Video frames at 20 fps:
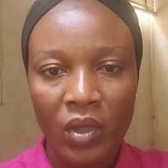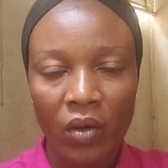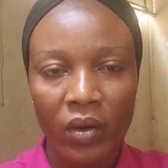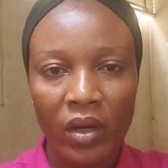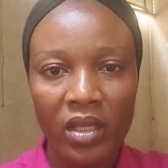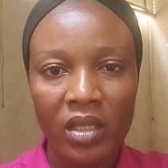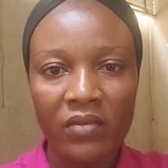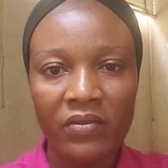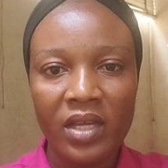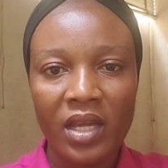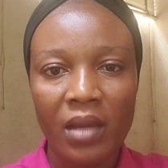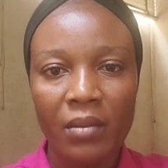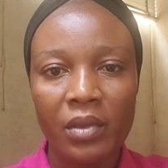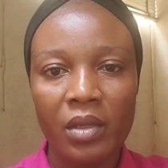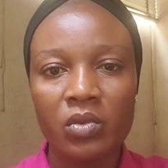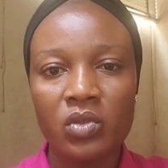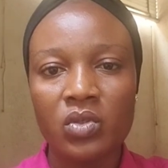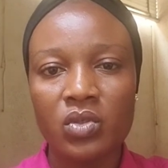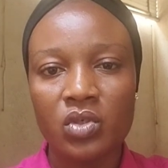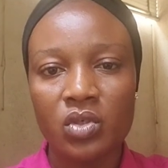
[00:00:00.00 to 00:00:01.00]
All right. If they can be
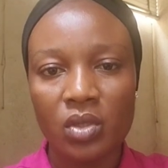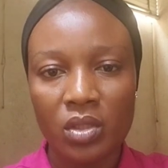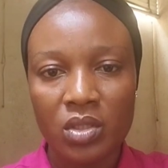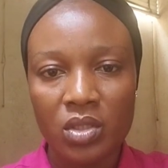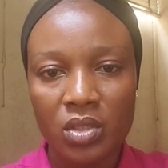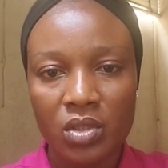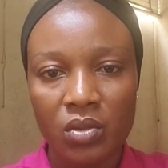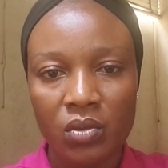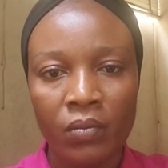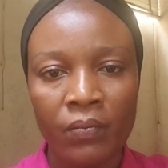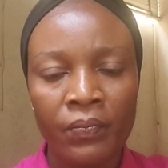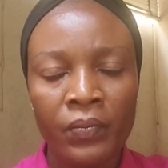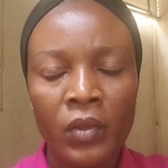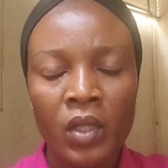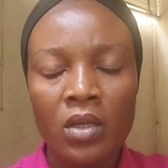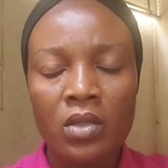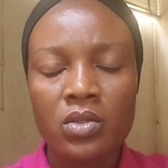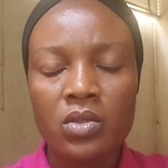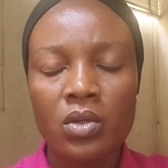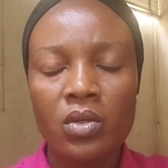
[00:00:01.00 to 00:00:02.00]
able to trust you.
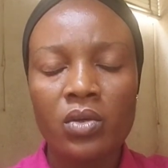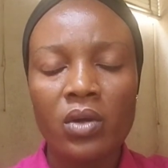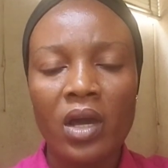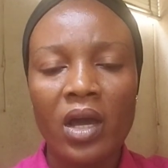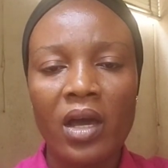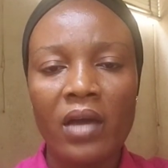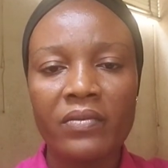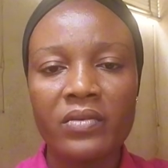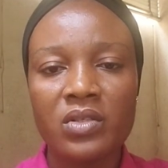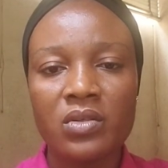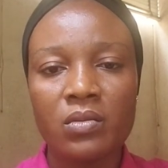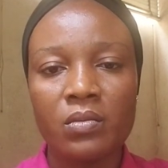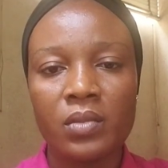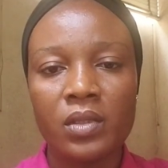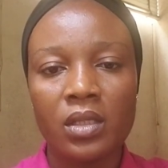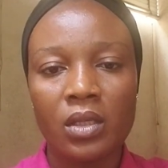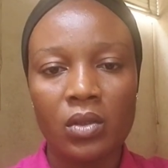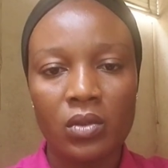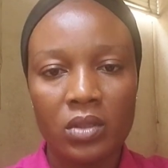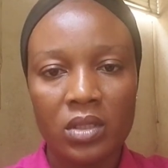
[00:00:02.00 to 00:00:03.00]
So you have to
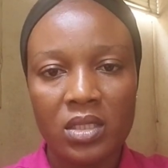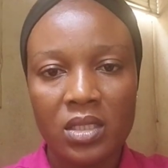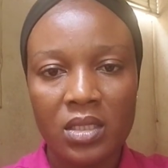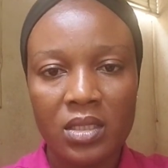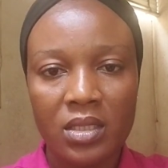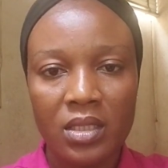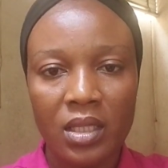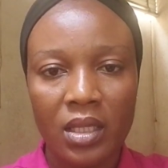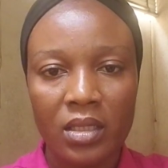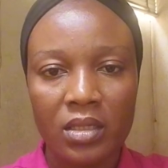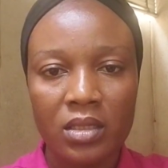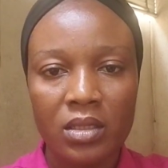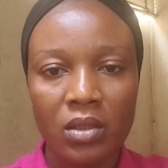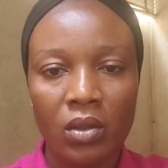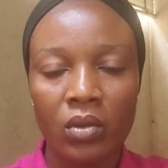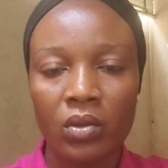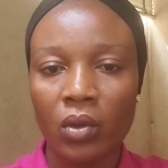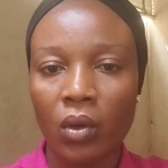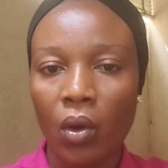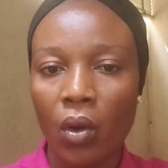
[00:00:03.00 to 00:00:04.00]
be consistent
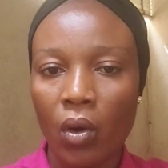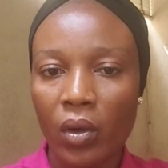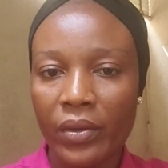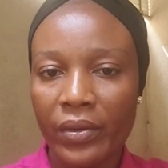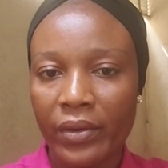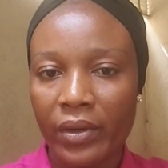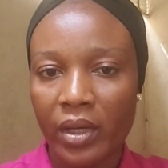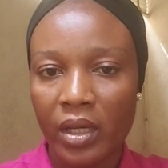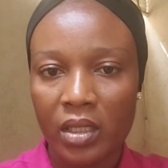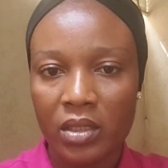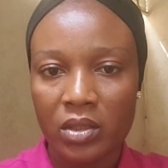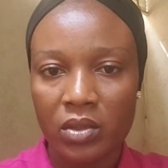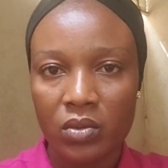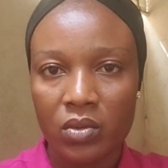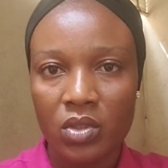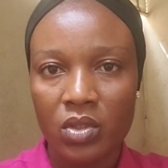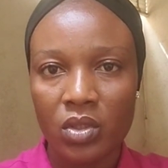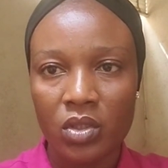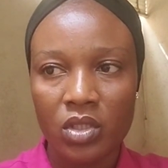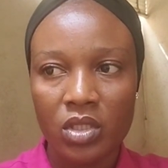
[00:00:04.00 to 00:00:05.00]
on all your
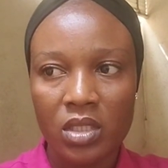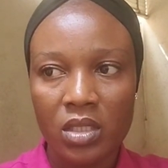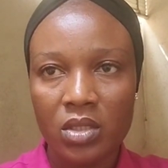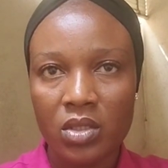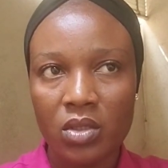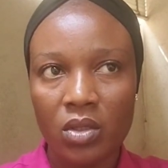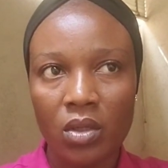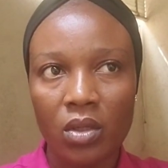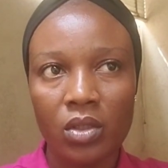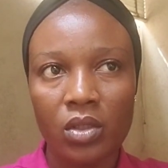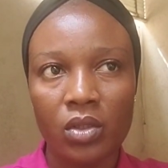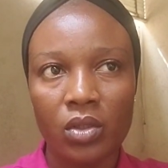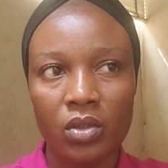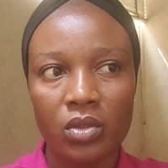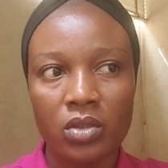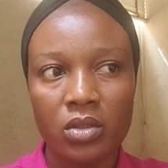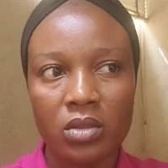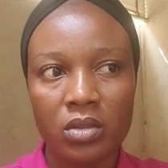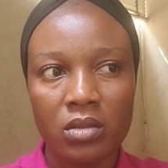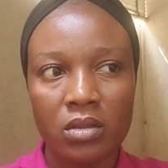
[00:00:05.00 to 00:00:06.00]
handles, your TikTok, your